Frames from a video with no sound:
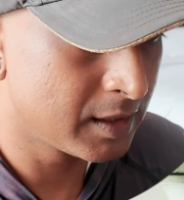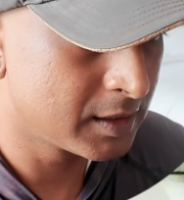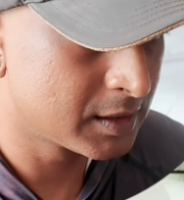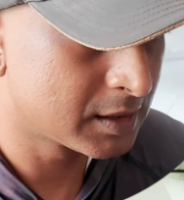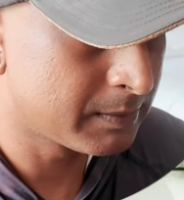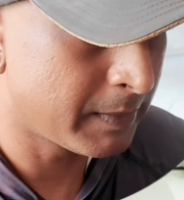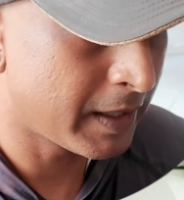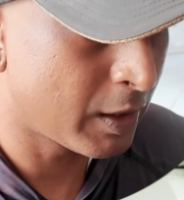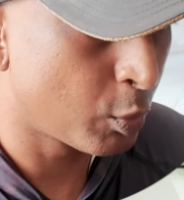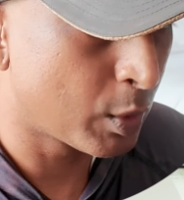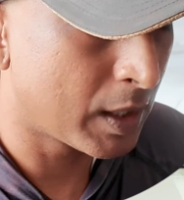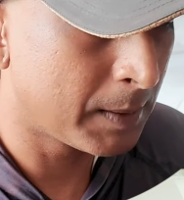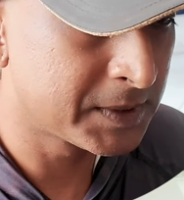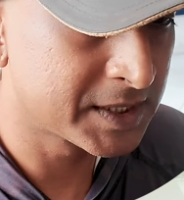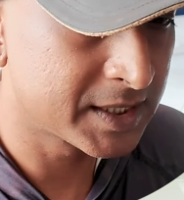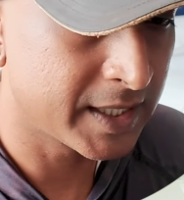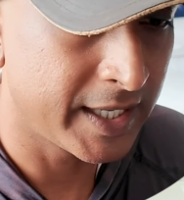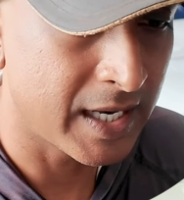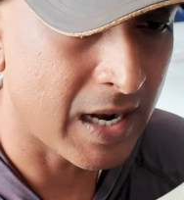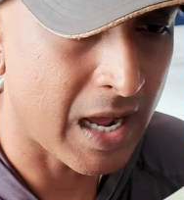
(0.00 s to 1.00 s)
this is my
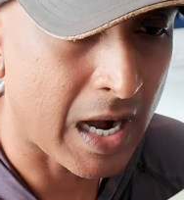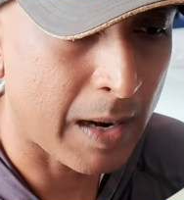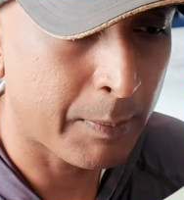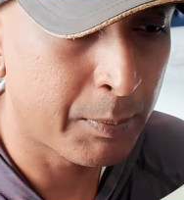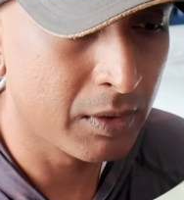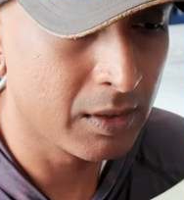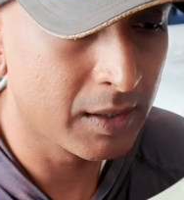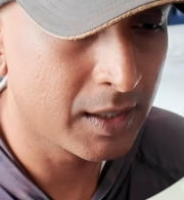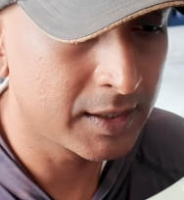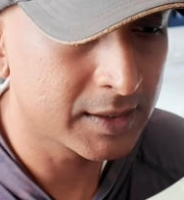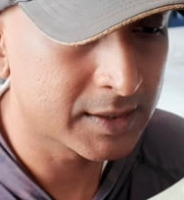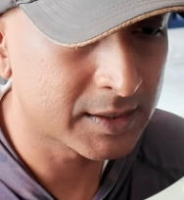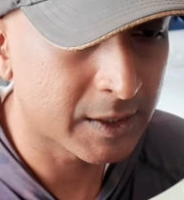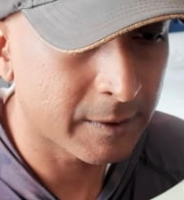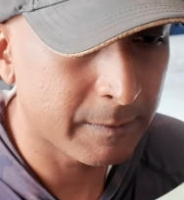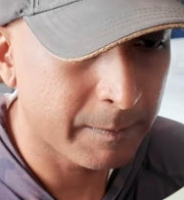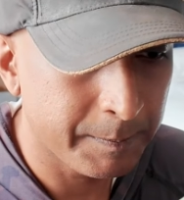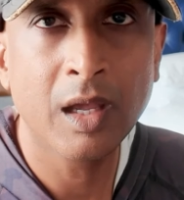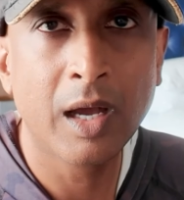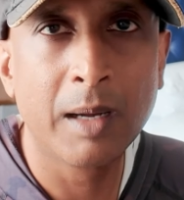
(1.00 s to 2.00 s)
website, Apperlust.
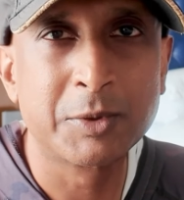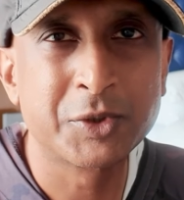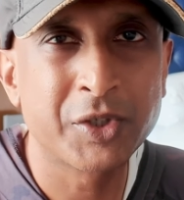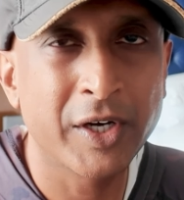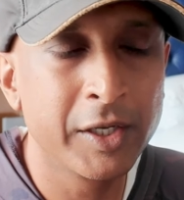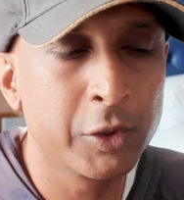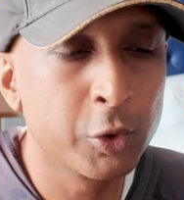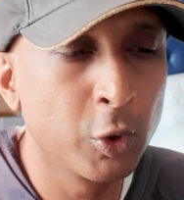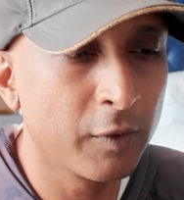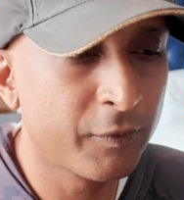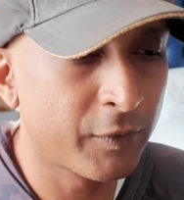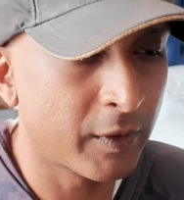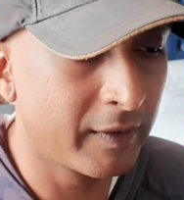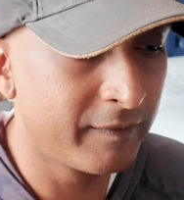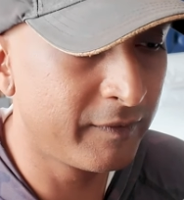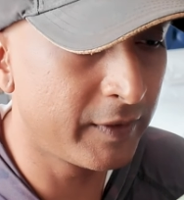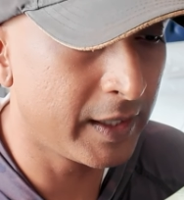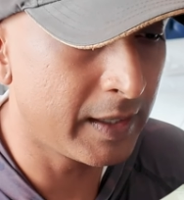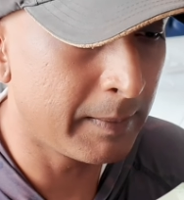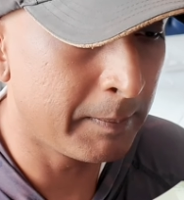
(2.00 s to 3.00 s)
I'm trying to go for a
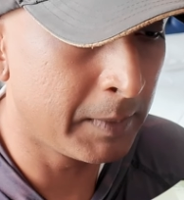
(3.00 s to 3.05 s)
very